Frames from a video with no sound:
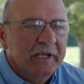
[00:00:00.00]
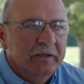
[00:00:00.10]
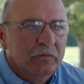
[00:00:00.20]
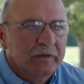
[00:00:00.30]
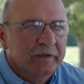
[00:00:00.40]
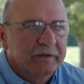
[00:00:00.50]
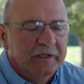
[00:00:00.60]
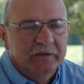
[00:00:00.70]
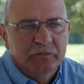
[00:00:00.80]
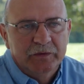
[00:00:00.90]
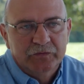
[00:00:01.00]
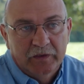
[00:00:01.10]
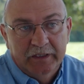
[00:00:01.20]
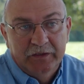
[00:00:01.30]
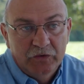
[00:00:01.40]
And one of the things that we
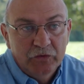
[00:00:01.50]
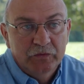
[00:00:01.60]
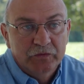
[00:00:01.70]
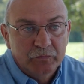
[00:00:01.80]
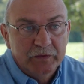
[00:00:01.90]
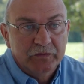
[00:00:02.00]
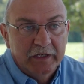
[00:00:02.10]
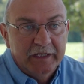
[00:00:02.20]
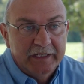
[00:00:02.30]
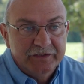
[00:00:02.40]
try to do is we try to